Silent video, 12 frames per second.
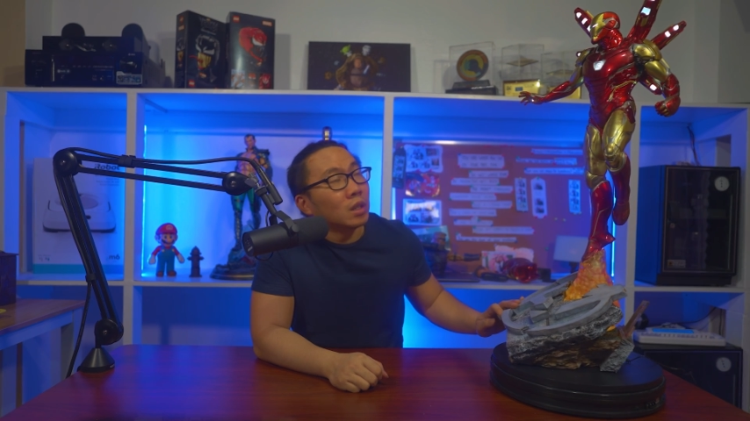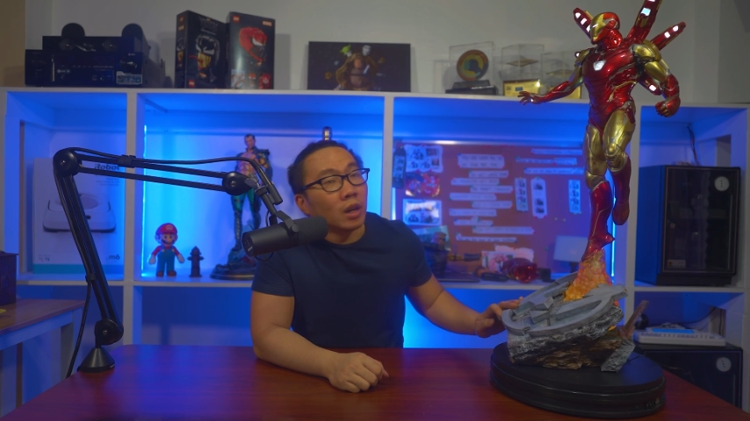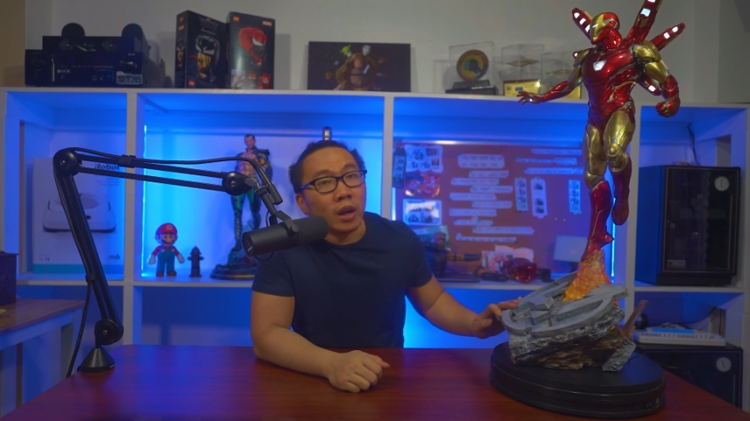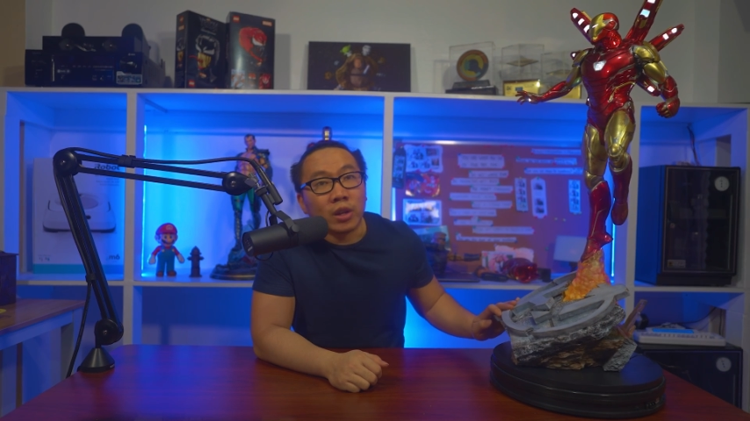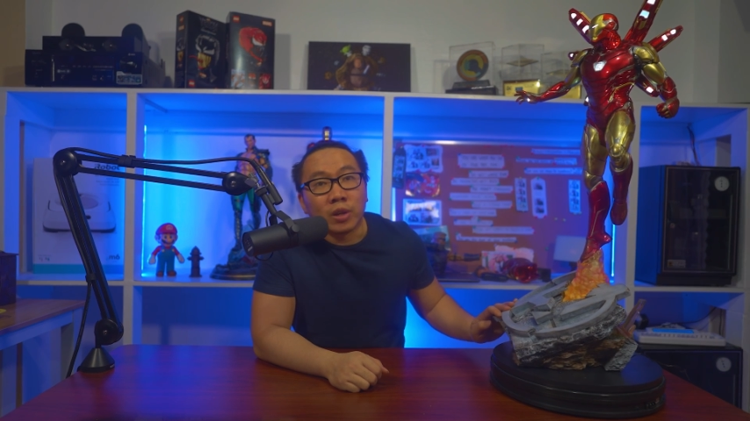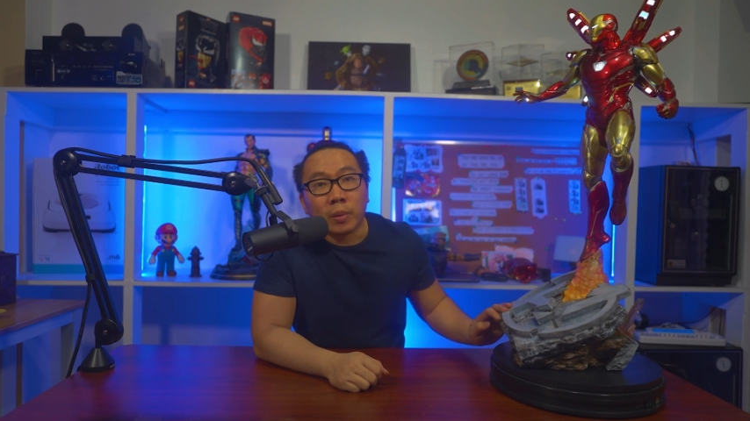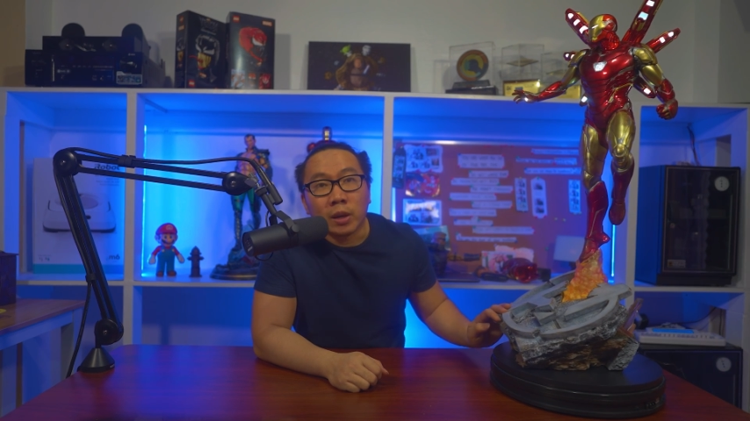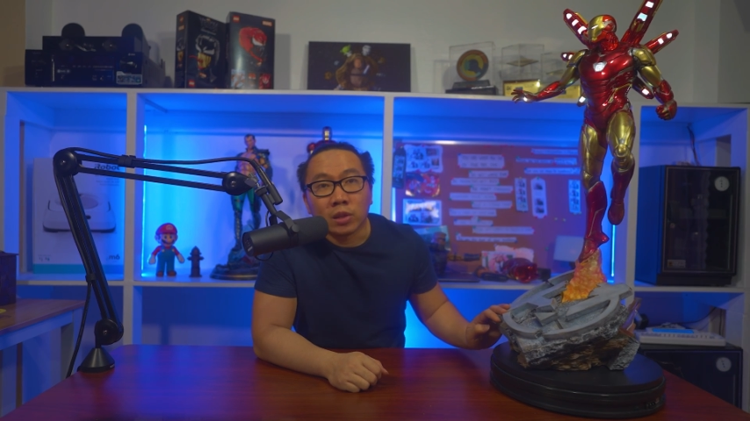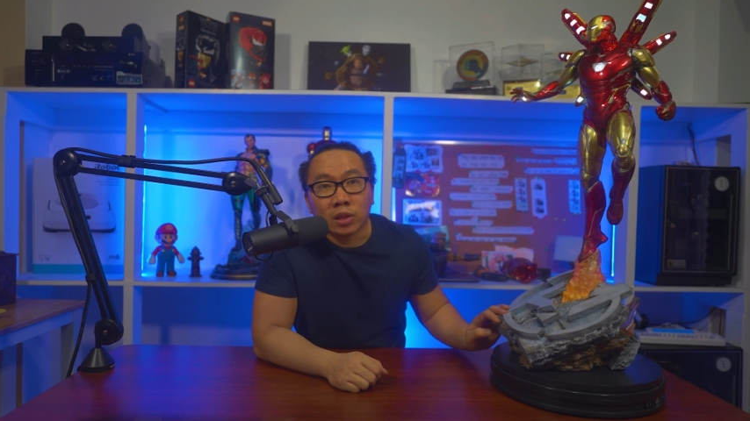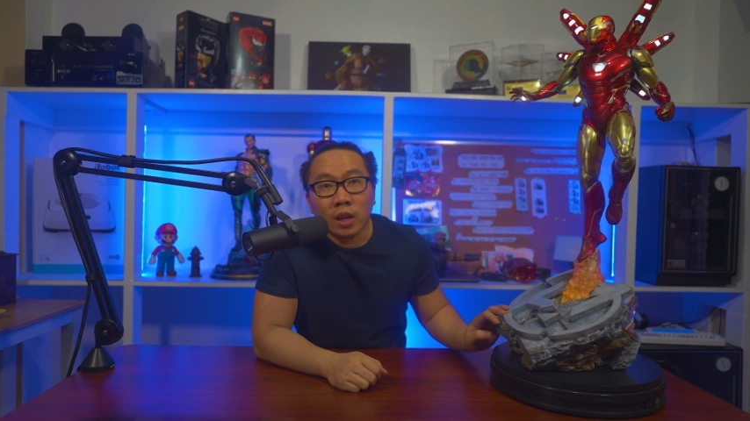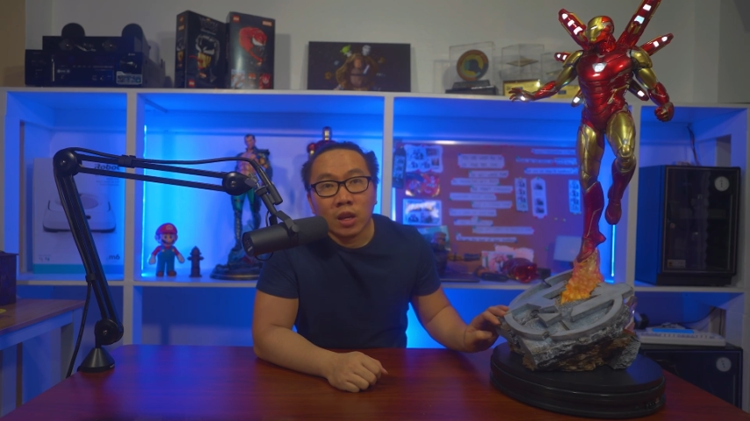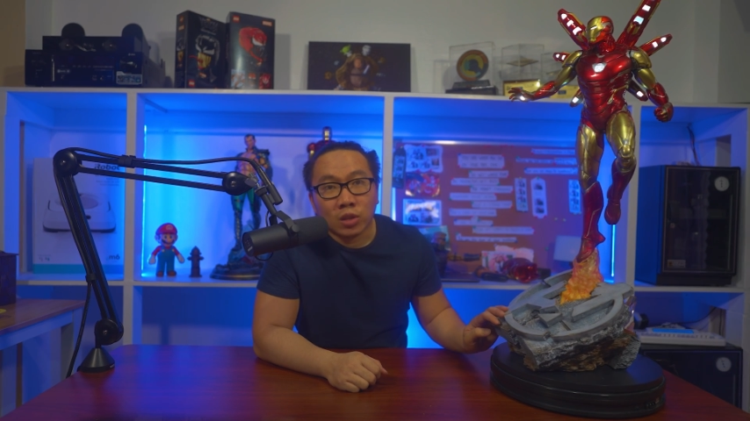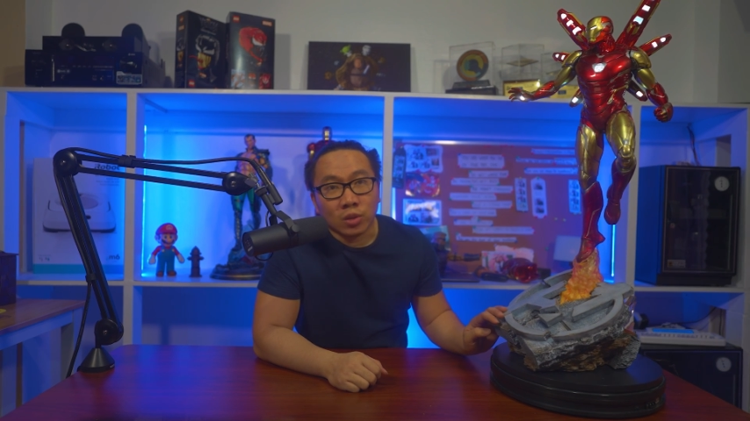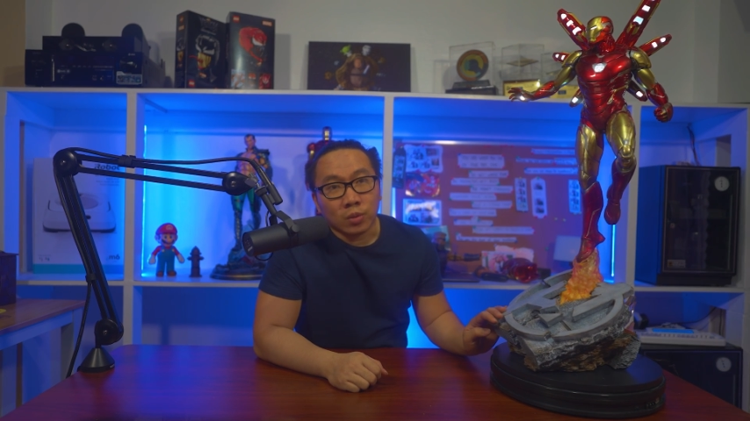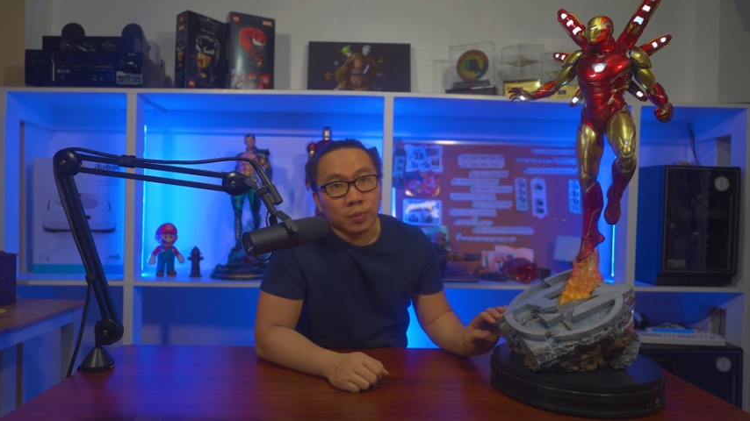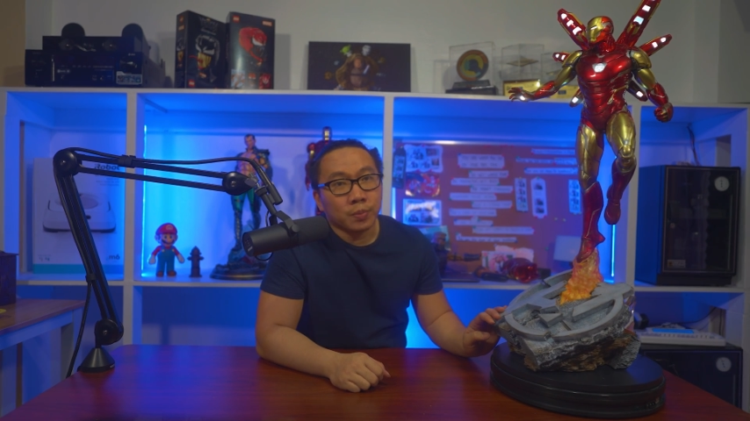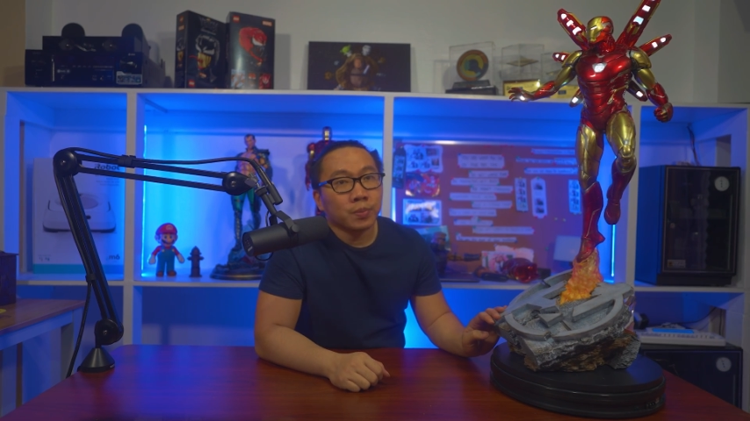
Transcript: Iron Man statue.